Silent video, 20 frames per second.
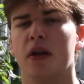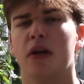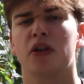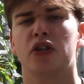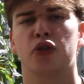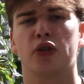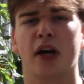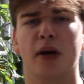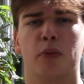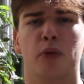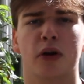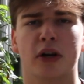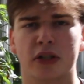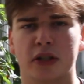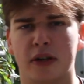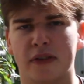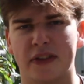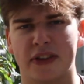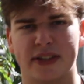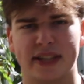So I worked
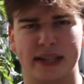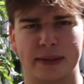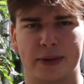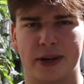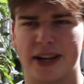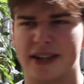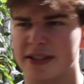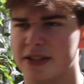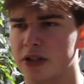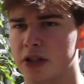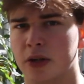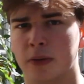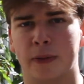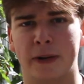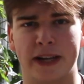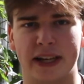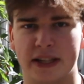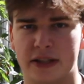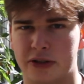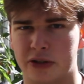over the summer as an Uber
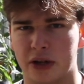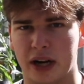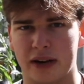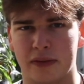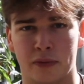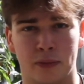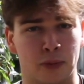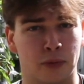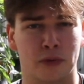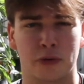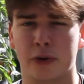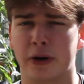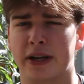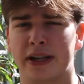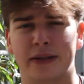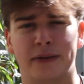Eats driver before I did